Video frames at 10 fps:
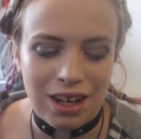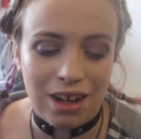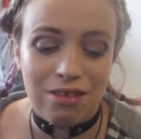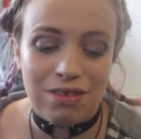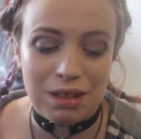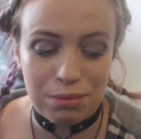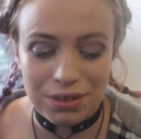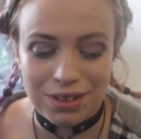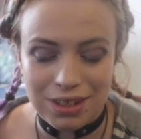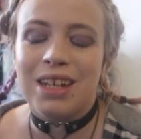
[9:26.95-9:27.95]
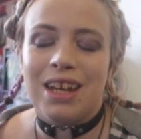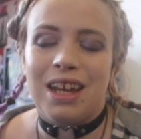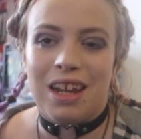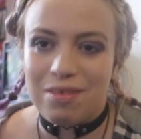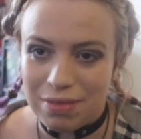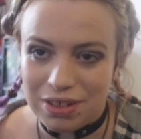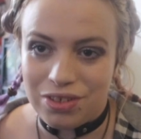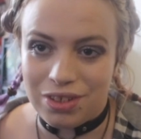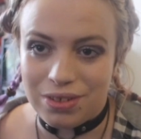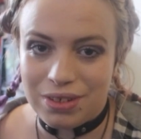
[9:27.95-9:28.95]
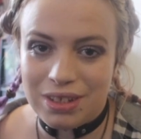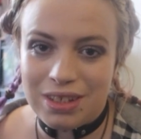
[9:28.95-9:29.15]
I got really bored. And I've missed you.